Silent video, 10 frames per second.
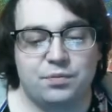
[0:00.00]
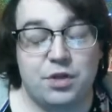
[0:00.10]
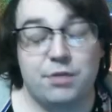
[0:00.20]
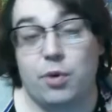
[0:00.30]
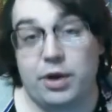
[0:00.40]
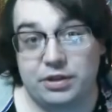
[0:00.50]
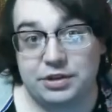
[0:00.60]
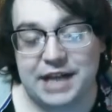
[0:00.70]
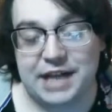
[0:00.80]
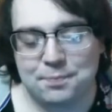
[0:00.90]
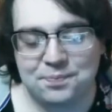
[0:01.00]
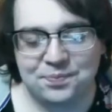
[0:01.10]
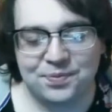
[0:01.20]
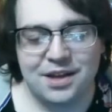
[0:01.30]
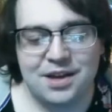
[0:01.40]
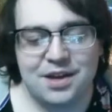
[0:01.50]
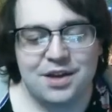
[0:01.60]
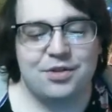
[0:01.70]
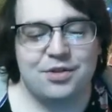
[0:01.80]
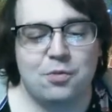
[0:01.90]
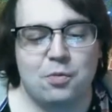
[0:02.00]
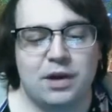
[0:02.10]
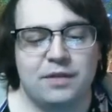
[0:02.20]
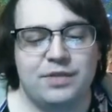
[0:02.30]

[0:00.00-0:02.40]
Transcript: Spoiler time. So one of